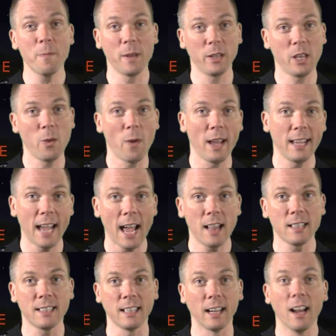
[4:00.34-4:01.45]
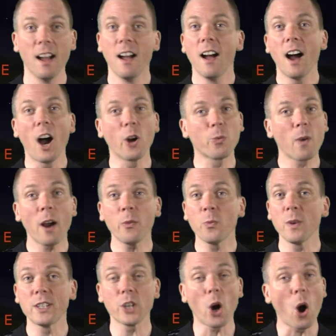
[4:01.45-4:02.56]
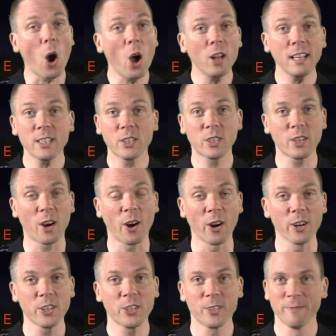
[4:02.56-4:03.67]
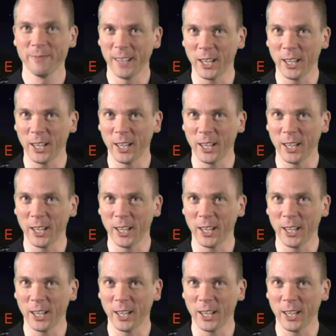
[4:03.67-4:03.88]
Milky Way galaxy, around which all its stars,